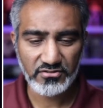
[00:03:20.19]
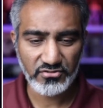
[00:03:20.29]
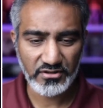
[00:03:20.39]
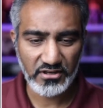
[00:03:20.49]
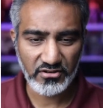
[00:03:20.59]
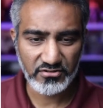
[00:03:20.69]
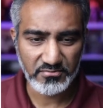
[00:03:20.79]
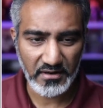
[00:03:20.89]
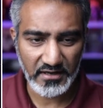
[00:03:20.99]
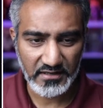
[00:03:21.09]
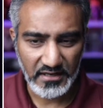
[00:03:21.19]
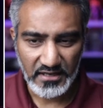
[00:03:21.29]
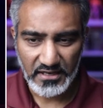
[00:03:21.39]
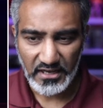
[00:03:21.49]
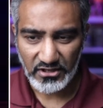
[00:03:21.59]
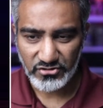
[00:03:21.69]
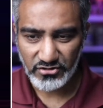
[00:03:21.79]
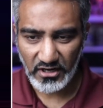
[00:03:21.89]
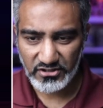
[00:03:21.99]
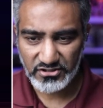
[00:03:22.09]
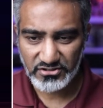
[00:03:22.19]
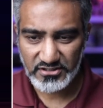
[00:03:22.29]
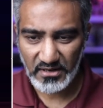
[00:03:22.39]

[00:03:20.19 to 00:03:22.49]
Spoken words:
So here's my introduction